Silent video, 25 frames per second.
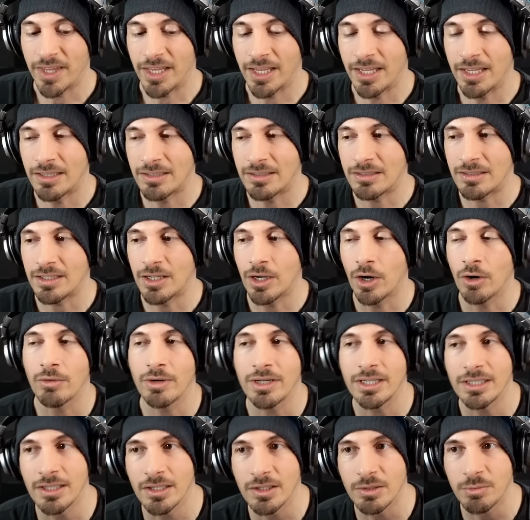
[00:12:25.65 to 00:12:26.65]
His he
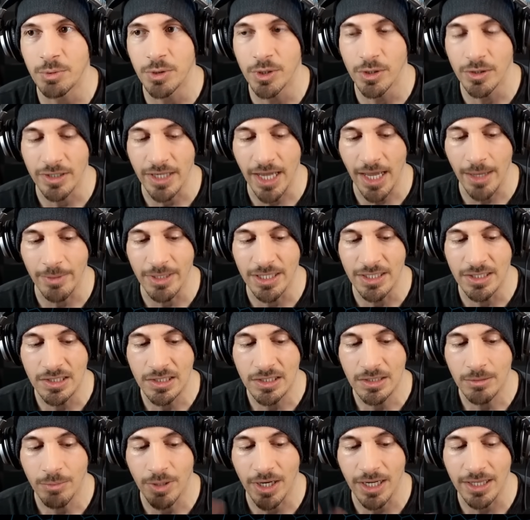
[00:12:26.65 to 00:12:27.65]
already does pure
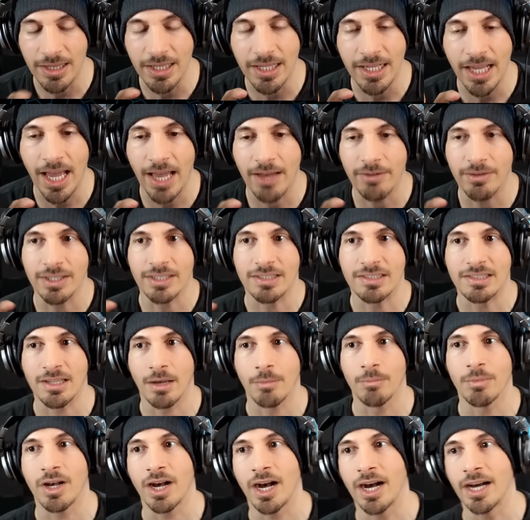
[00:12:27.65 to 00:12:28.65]
damage, but I think having
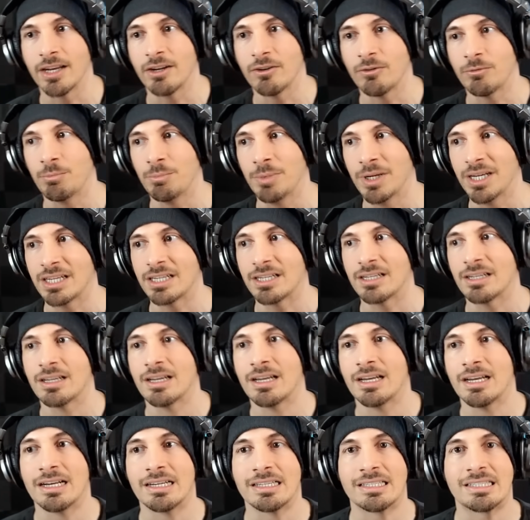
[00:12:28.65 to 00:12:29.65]
some kind of big
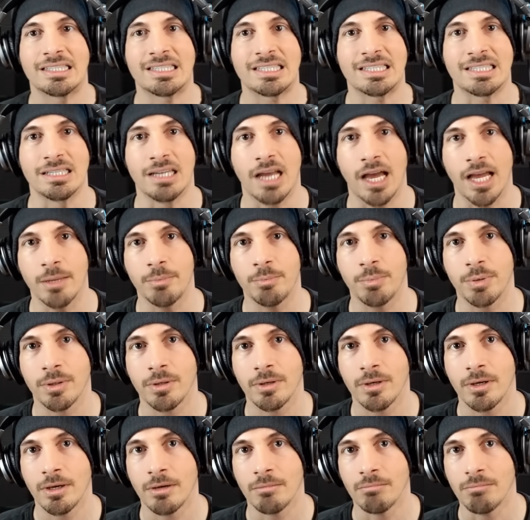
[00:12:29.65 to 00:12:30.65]
snipe
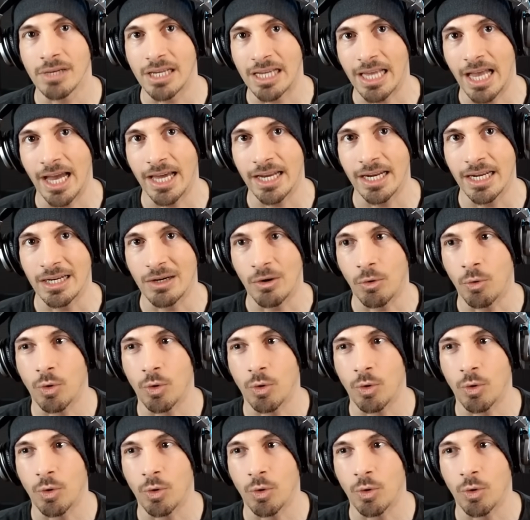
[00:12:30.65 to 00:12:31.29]
mechanic,